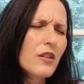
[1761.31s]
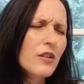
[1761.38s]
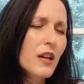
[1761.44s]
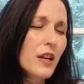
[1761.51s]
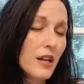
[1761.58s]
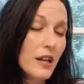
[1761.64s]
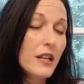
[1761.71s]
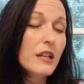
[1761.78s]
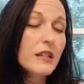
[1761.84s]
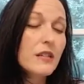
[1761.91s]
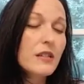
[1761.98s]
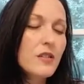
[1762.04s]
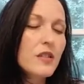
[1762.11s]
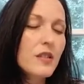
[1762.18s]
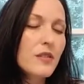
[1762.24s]
and it
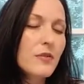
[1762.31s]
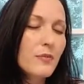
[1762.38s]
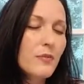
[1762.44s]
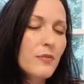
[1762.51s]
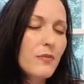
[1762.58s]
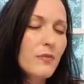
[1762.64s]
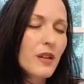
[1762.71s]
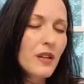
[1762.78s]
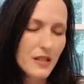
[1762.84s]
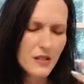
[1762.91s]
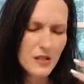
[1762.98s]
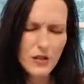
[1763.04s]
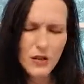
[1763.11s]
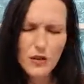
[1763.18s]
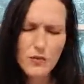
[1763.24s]
is, it
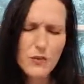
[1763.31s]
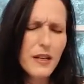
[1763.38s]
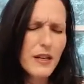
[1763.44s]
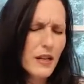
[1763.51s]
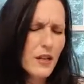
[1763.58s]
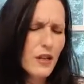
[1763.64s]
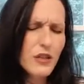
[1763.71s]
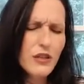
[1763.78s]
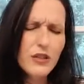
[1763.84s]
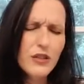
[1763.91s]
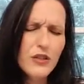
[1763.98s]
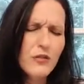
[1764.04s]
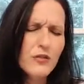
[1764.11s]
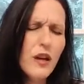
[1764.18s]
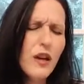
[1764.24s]
is already causing
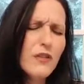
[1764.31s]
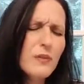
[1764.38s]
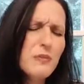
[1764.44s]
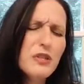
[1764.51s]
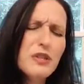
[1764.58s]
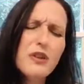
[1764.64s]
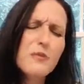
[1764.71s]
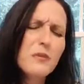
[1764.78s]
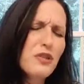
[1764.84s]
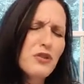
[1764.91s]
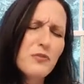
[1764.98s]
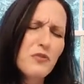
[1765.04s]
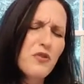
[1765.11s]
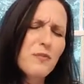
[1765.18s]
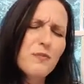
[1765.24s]
you to love him so much
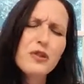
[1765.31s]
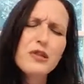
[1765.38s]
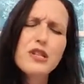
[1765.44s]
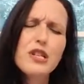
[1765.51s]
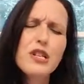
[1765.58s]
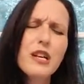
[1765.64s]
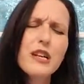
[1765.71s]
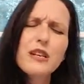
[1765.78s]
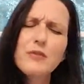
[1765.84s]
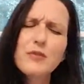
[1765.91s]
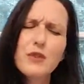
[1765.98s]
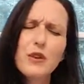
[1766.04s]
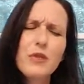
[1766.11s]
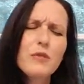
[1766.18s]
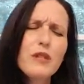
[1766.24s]
more, appreciate him
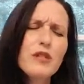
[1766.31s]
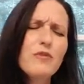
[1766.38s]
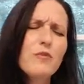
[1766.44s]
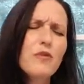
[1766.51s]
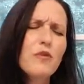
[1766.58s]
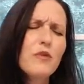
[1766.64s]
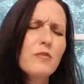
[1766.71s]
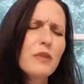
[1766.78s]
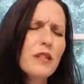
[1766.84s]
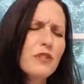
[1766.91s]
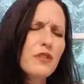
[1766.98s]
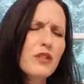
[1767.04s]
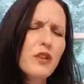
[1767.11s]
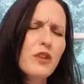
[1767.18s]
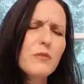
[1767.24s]
so much more, being
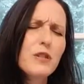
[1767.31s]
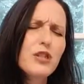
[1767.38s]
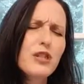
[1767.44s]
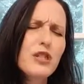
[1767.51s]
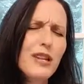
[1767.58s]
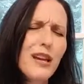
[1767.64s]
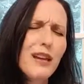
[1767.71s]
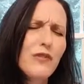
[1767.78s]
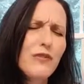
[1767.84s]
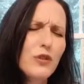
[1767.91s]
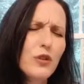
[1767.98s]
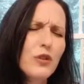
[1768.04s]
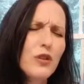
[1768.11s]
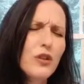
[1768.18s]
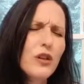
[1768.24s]
so much
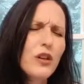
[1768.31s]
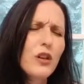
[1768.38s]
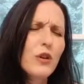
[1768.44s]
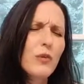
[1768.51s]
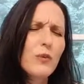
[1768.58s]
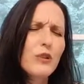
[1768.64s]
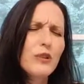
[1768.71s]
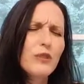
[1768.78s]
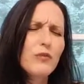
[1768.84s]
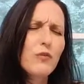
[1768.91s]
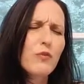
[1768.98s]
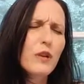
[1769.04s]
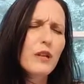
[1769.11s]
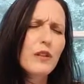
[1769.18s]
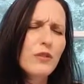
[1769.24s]
thankful when you've
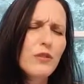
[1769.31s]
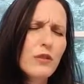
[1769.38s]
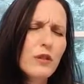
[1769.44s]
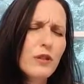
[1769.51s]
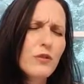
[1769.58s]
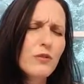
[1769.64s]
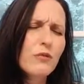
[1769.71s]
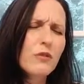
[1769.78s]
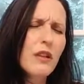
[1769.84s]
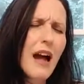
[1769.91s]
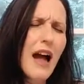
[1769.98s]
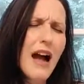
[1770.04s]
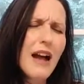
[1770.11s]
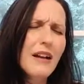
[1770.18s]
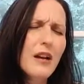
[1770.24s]
went through
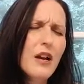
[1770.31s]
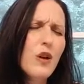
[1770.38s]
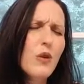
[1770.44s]
lack,